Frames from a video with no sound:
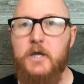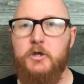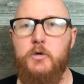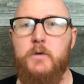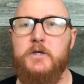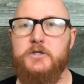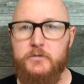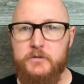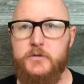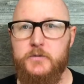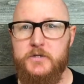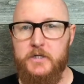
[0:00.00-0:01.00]
You can do
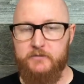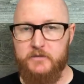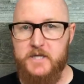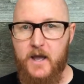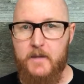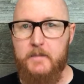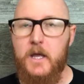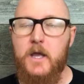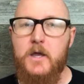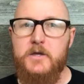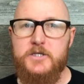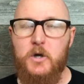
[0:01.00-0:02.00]
this routine over time.
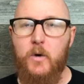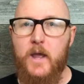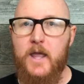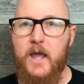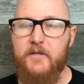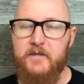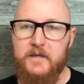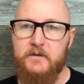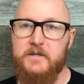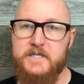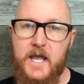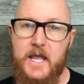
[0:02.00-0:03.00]
So at the end
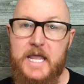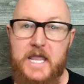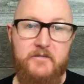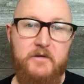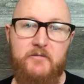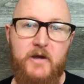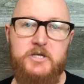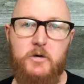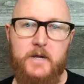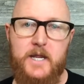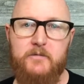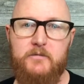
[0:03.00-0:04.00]
of the day, even if I
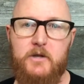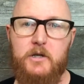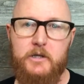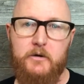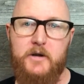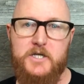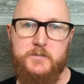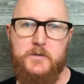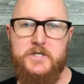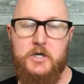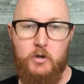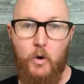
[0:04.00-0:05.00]
don't hit the clear and
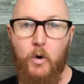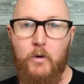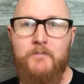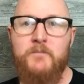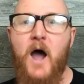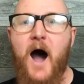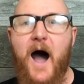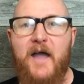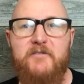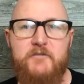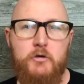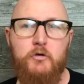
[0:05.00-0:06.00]
explicit goal, I
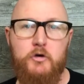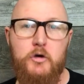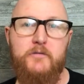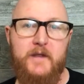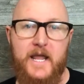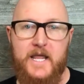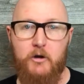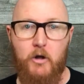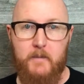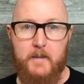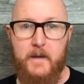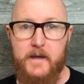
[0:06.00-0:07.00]
feel good that I hit all
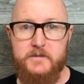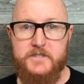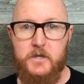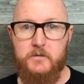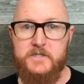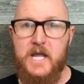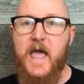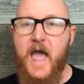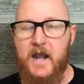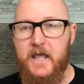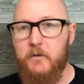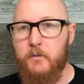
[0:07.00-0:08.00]
my milestones
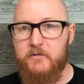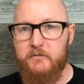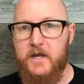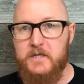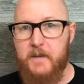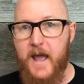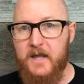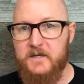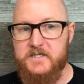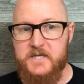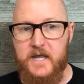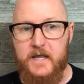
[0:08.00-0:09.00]
and I can reflect back
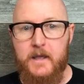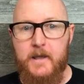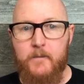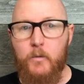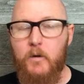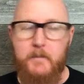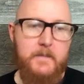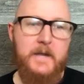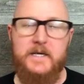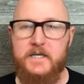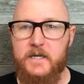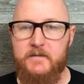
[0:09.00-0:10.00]
and say, well, maybe
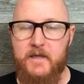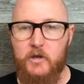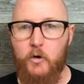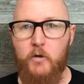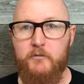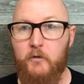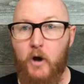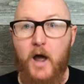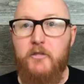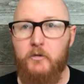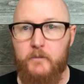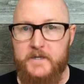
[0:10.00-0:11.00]
I didn't hit that goal for
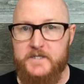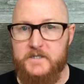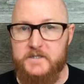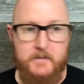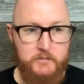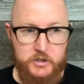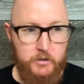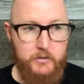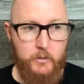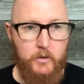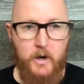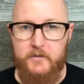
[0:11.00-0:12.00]
other reasons. I'm sure
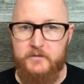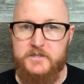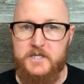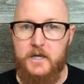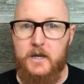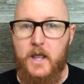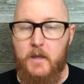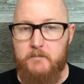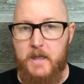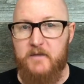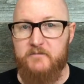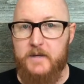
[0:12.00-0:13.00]
there were others that
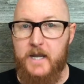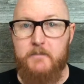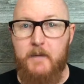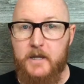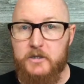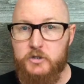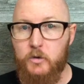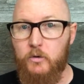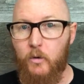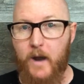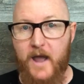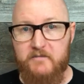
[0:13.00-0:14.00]
may have been in my control
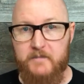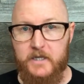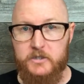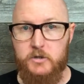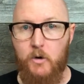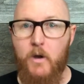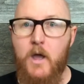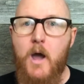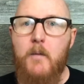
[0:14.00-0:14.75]
or out of my control.